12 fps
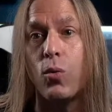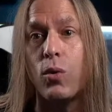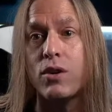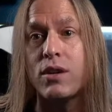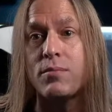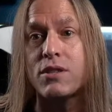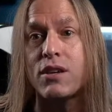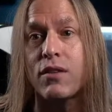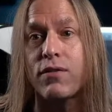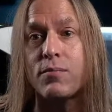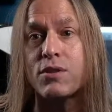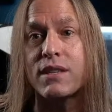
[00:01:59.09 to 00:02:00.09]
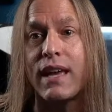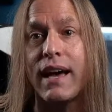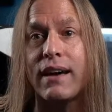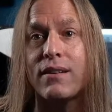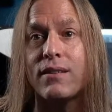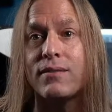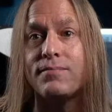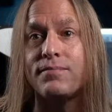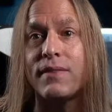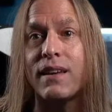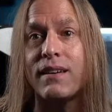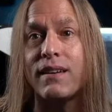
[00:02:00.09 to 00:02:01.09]
William is here from Seattle,
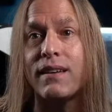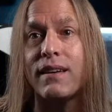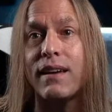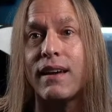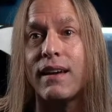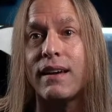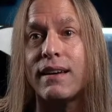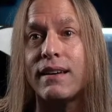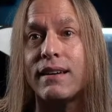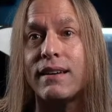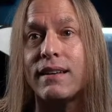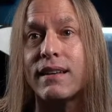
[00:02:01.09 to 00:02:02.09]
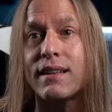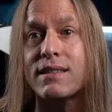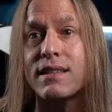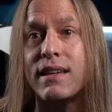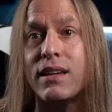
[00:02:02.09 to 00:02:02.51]
and let's see,